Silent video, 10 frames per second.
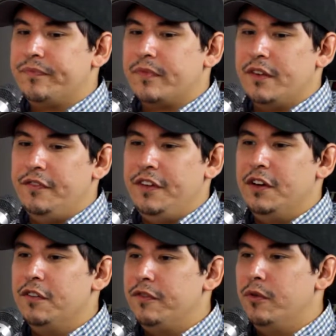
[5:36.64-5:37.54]

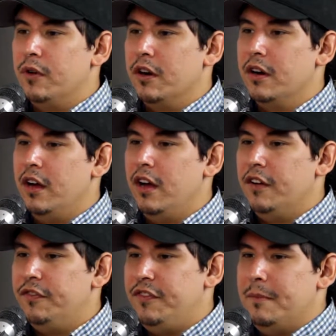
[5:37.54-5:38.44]
feel for
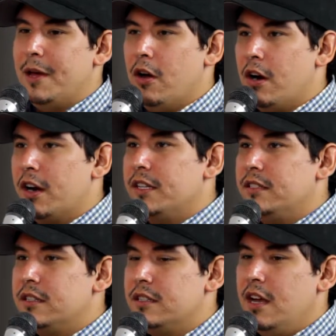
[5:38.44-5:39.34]
female
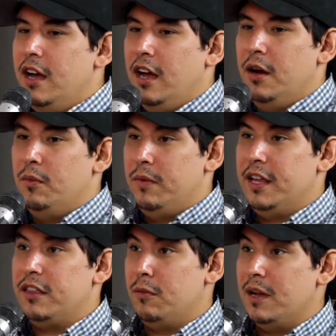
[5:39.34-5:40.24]
artists
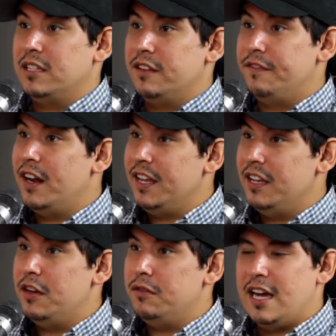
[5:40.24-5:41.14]
with Gwen Stefani
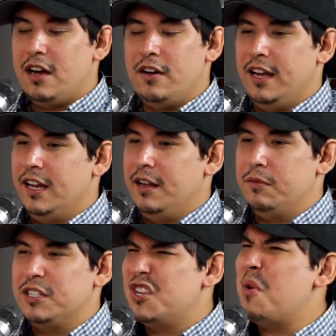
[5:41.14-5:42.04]
and No Doubt, and it
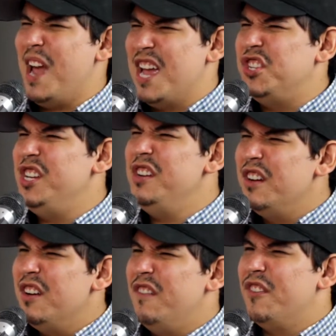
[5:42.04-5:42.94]
was so edgy
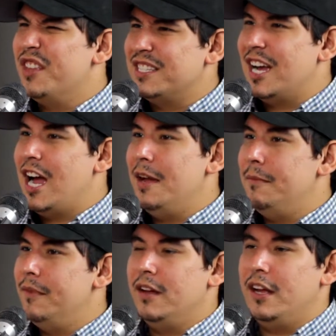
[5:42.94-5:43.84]
for the
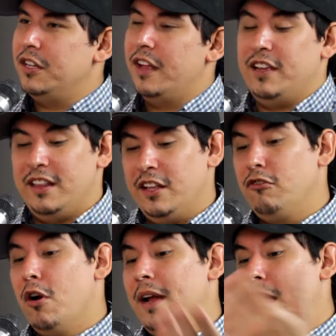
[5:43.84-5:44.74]
time. I loved it. And then
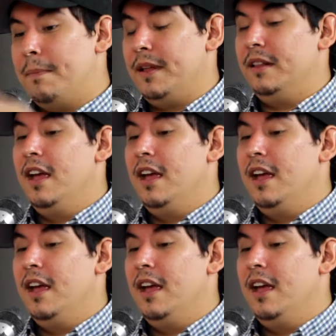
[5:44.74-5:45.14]
growing up in